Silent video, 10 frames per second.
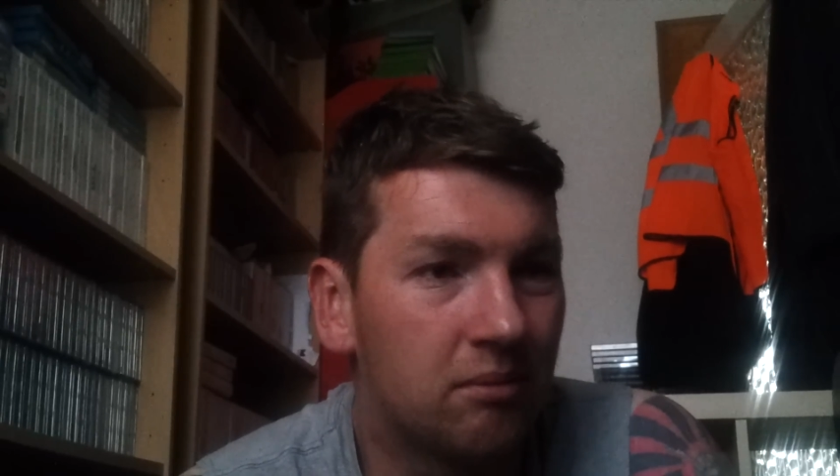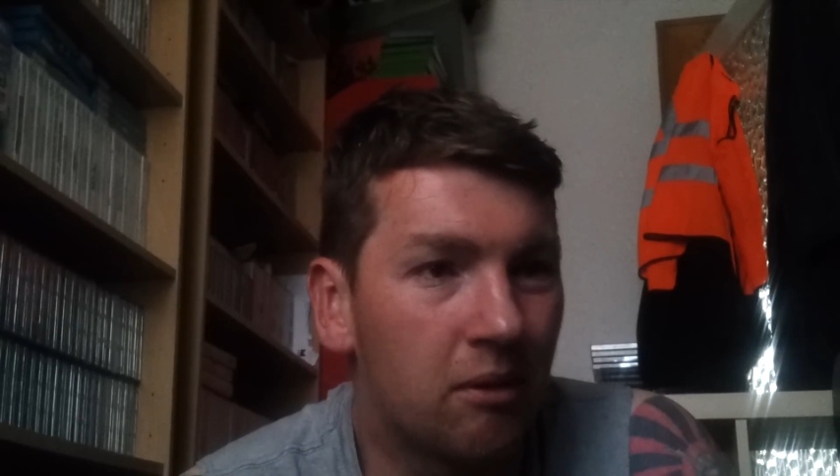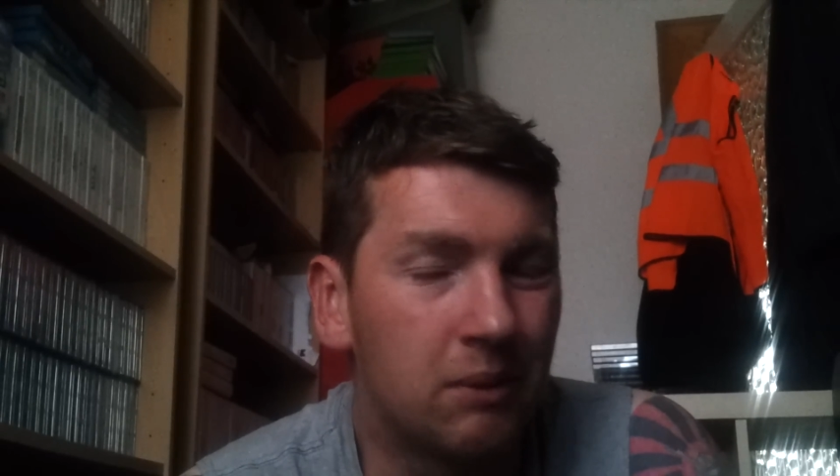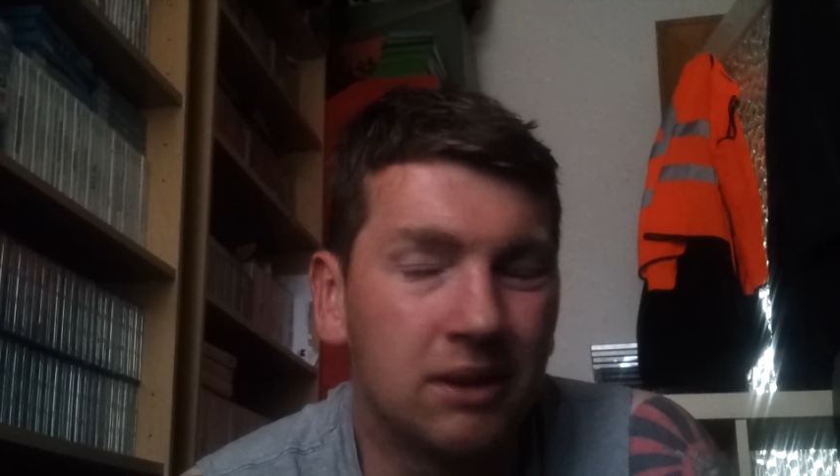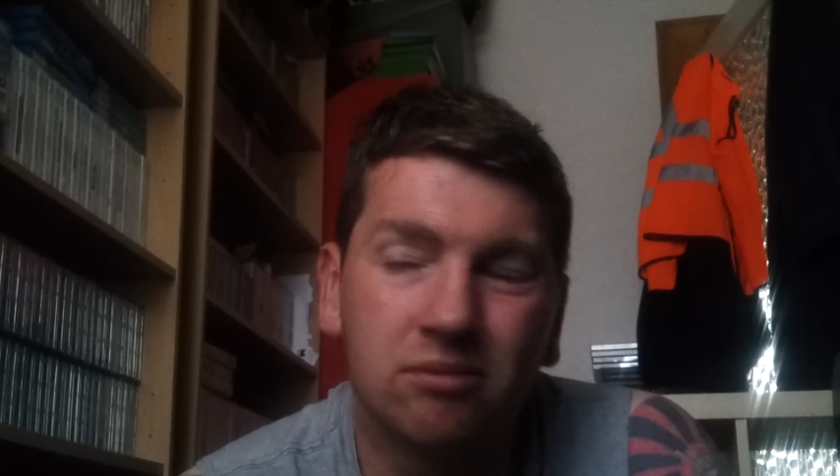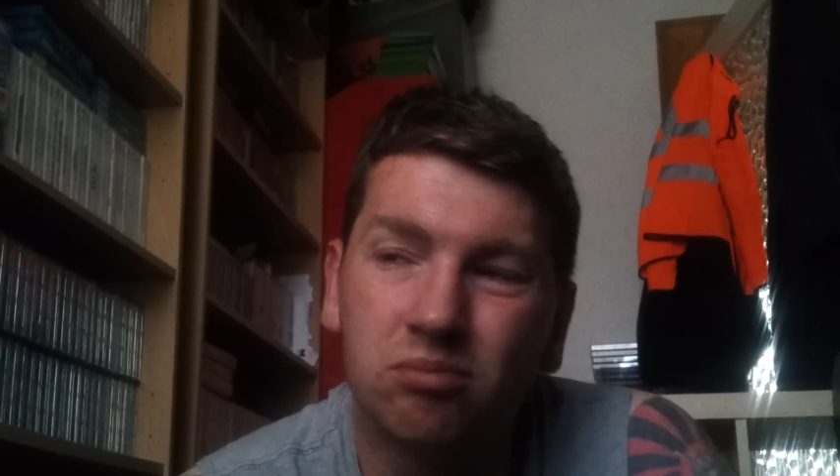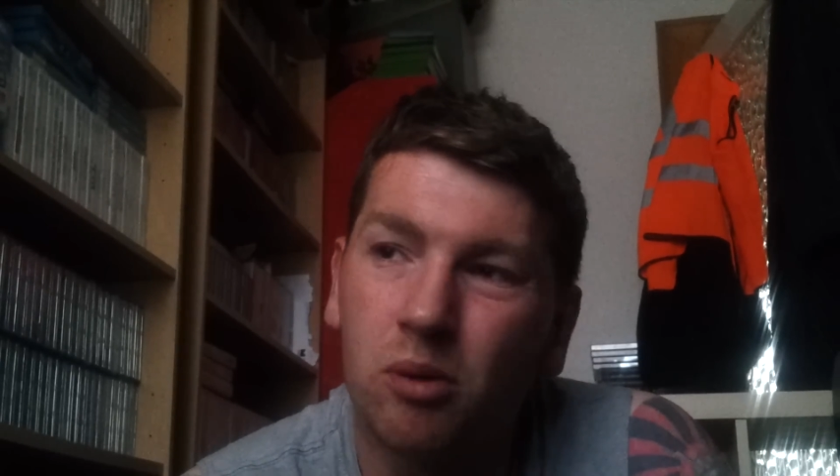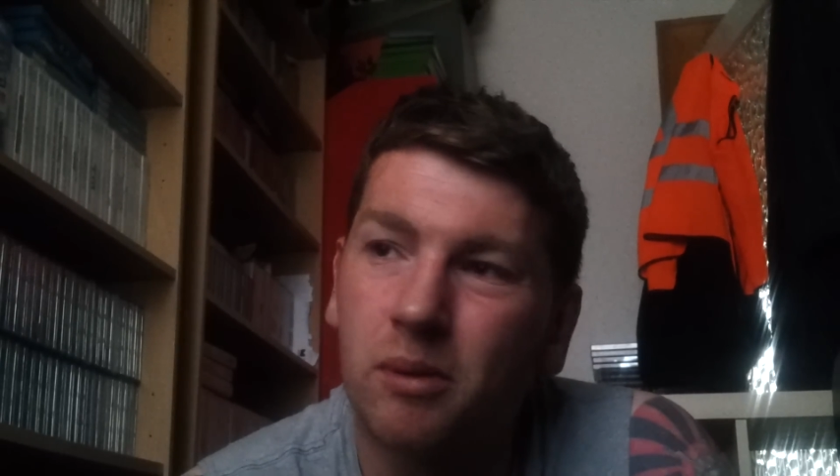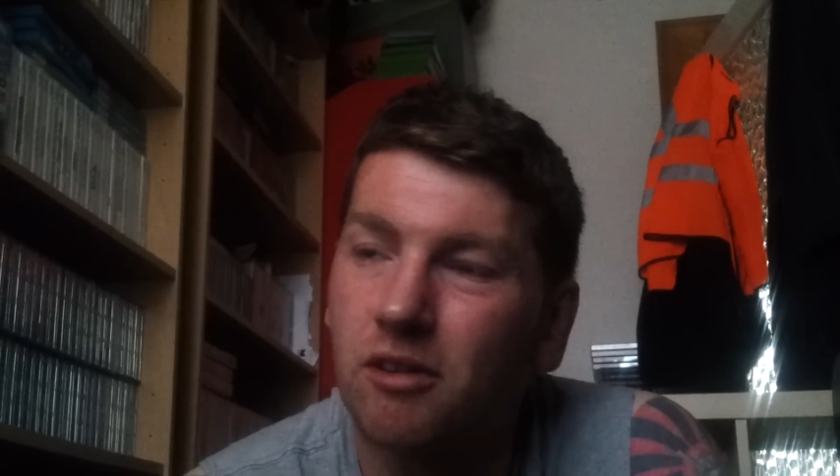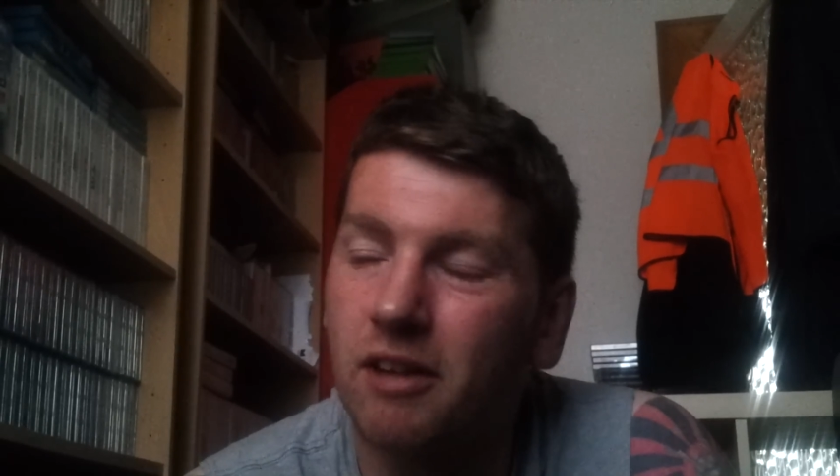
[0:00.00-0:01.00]
I mean,
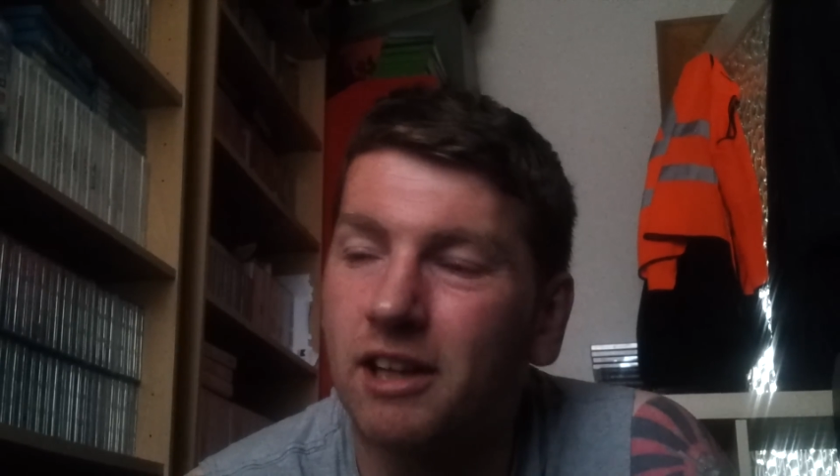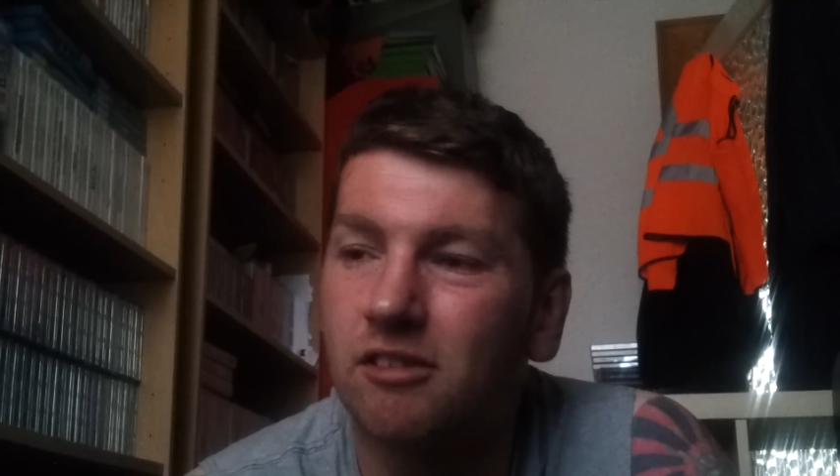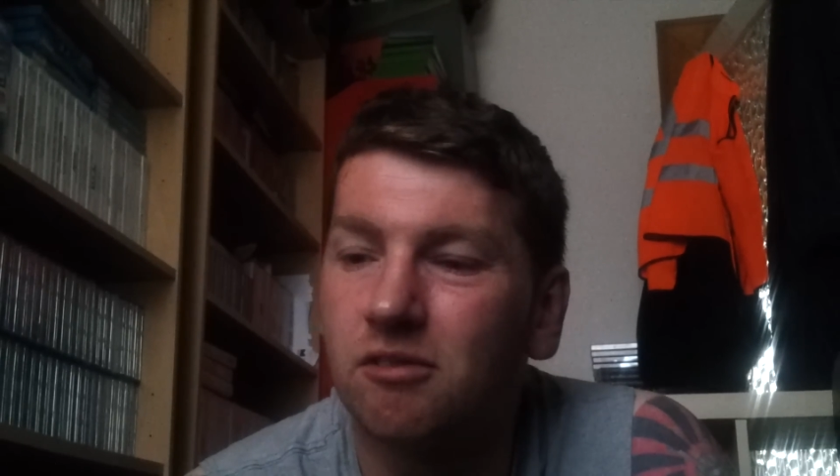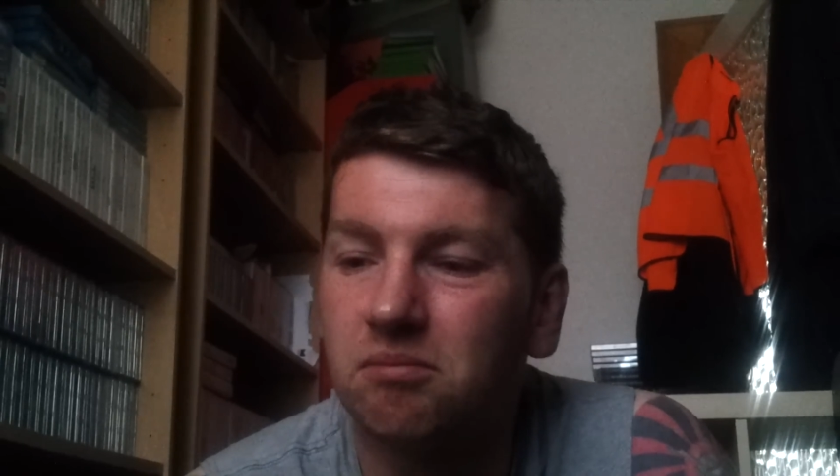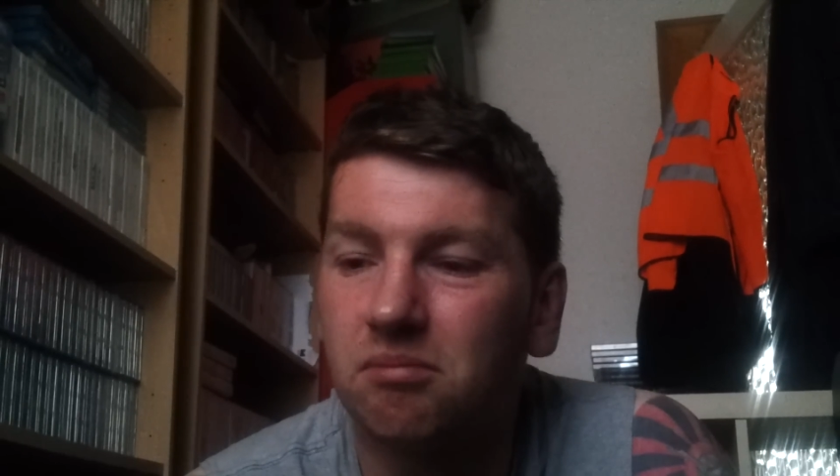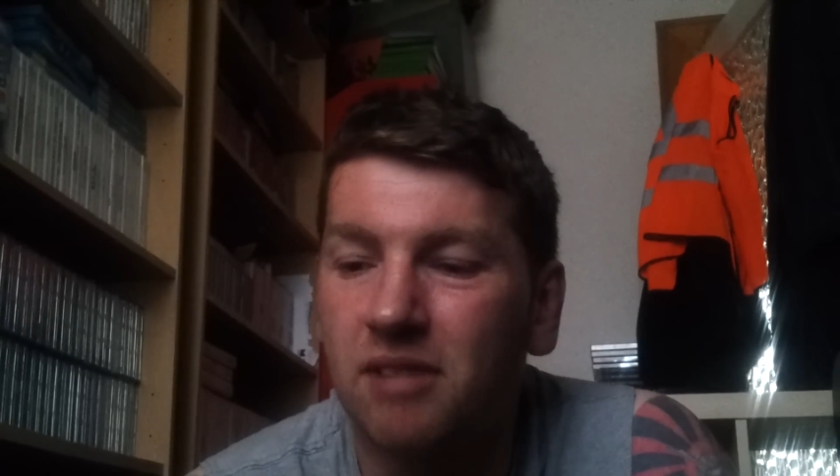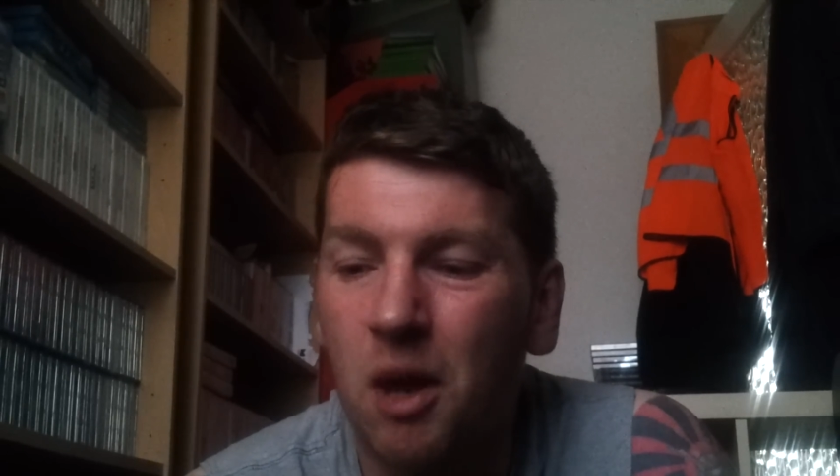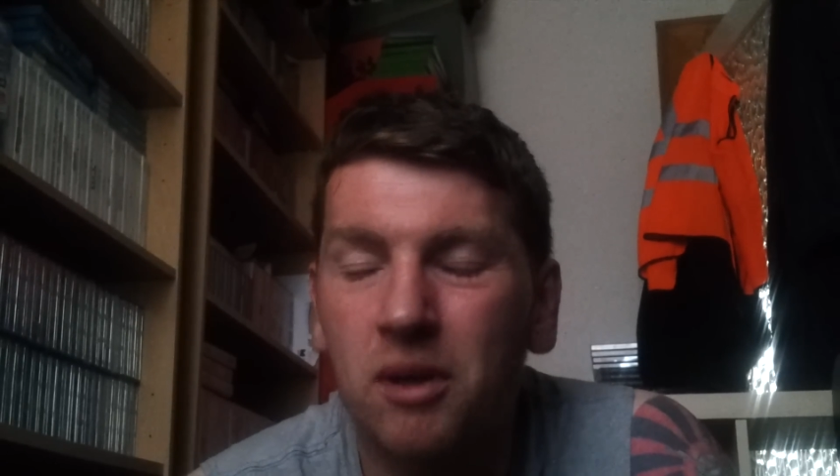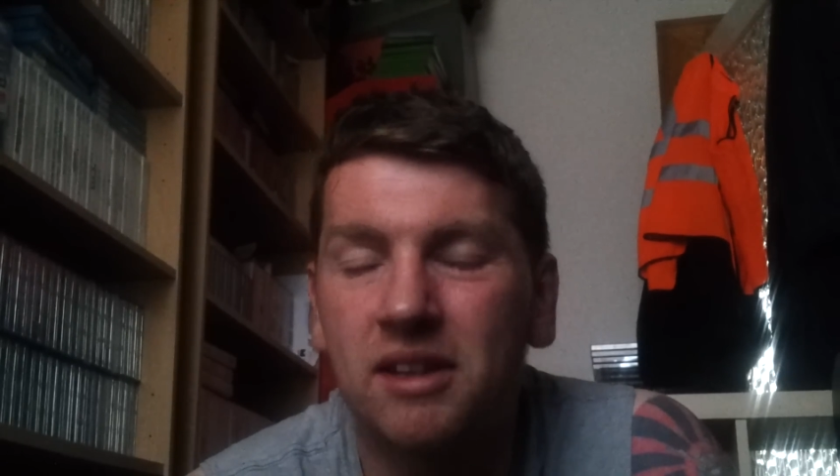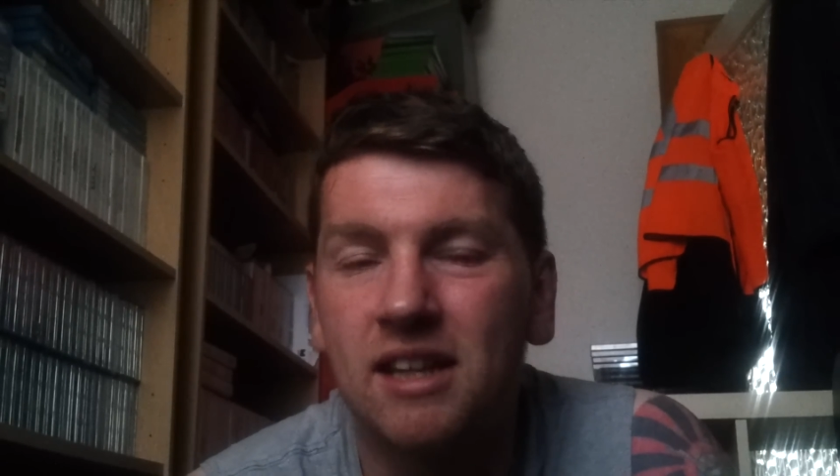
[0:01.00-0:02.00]
like
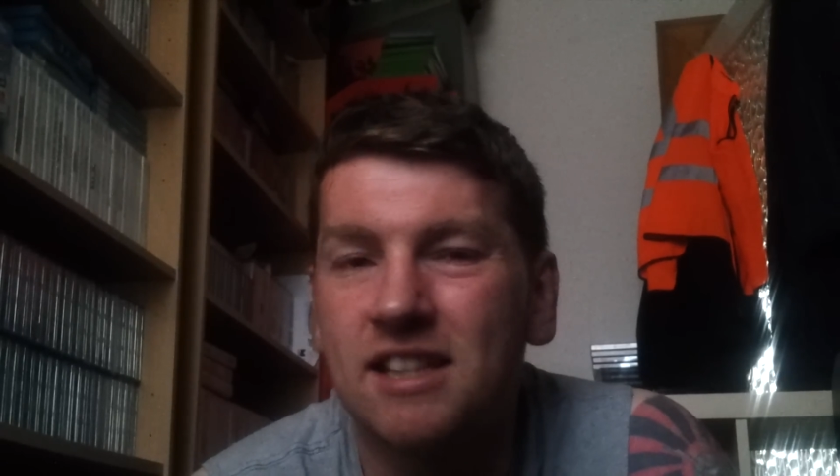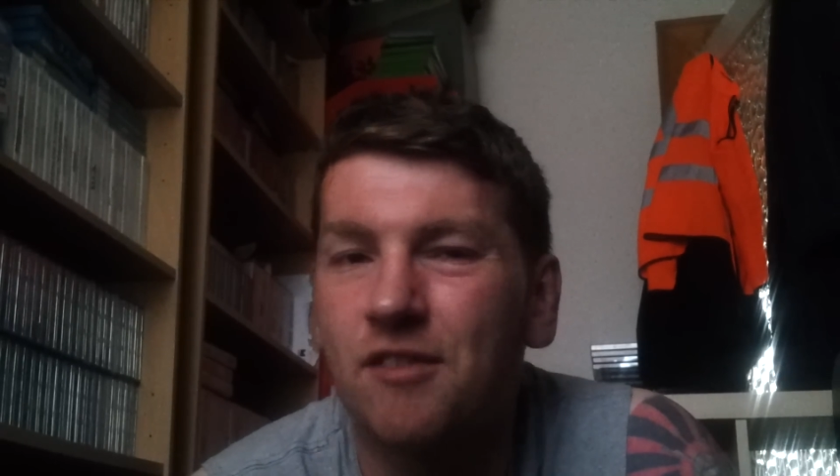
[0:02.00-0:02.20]
nowadays,